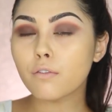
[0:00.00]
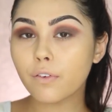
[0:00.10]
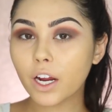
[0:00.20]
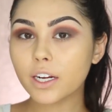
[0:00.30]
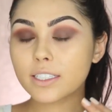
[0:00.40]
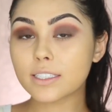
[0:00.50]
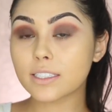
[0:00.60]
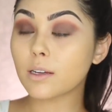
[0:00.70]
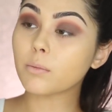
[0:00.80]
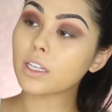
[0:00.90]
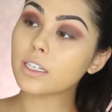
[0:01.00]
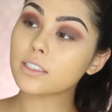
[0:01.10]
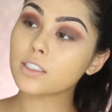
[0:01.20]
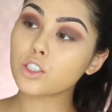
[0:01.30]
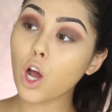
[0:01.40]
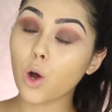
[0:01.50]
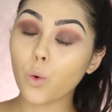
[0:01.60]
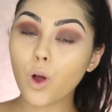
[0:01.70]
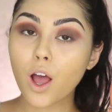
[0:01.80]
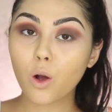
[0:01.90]
very seamless.
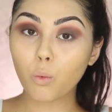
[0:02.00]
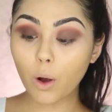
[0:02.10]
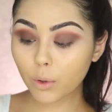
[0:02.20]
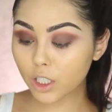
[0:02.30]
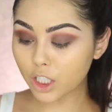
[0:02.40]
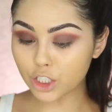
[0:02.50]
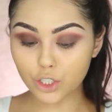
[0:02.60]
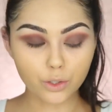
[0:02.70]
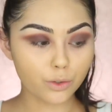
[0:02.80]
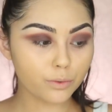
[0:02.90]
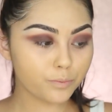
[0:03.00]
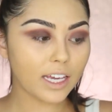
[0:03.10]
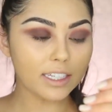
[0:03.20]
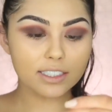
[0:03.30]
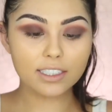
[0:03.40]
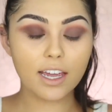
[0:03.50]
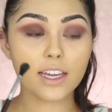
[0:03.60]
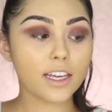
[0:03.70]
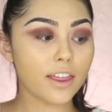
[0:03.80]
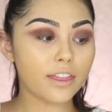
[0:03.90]
So what we're going to do is
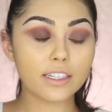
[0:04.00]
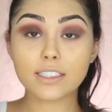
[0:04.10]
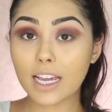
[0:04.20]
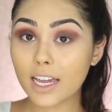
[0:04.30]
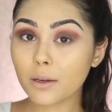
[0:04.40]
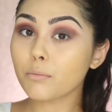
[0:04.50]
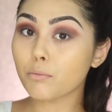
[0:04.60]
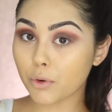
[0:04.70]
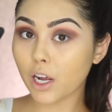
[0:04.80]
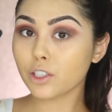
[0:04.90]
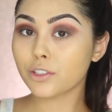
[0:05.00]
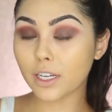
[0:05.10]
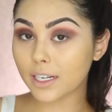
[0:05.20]
take the same brush,